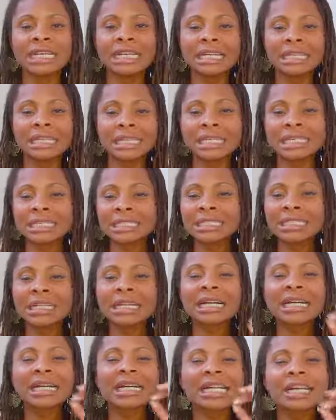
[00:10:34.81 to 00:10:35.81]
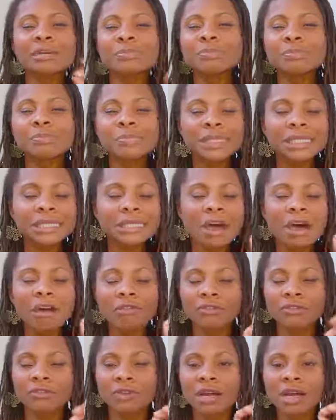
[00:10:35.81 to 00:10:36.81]
little glimpse
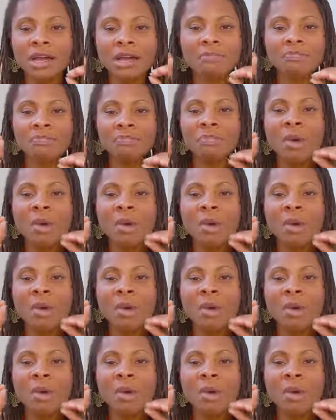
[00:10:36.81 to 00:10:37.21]
of a